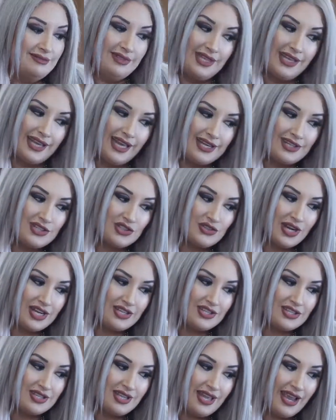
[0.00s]
you gotta
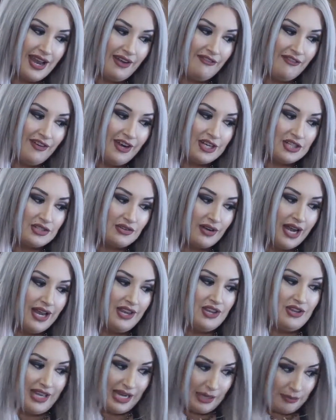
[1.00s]
stretch the hair first,
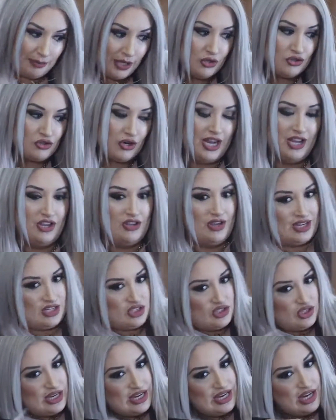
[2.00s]
right? You gotta blow dry it, you
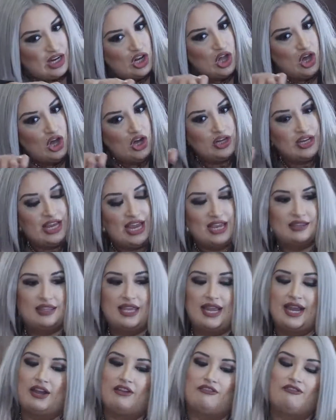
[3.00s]
gotta elongate
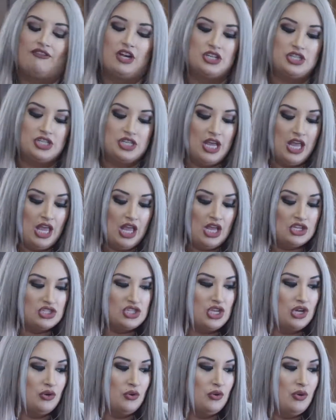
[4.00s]
the hair first.
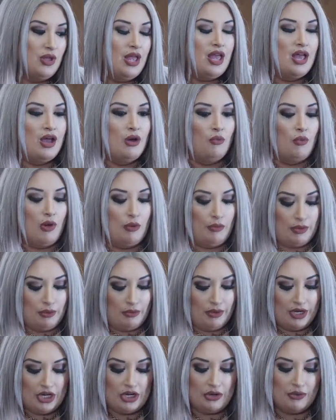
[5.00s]
So what we
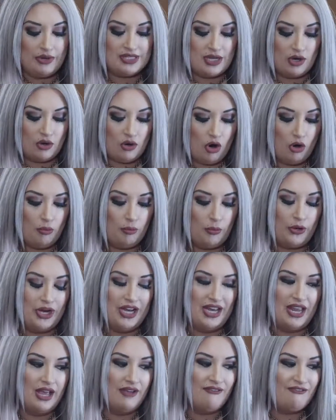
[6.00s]
wanna do is
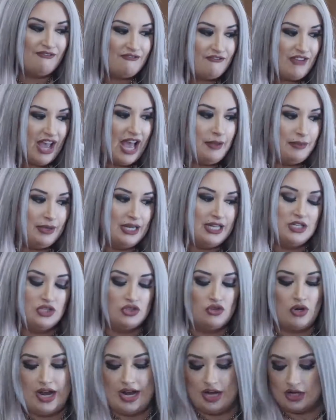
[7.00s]
incorporate a fabulous
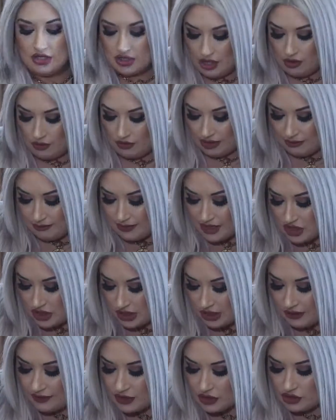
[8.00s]
dryer. So the Miss
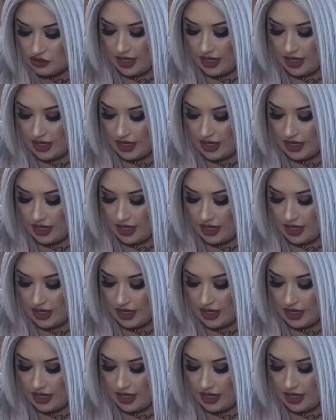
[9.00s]
Universe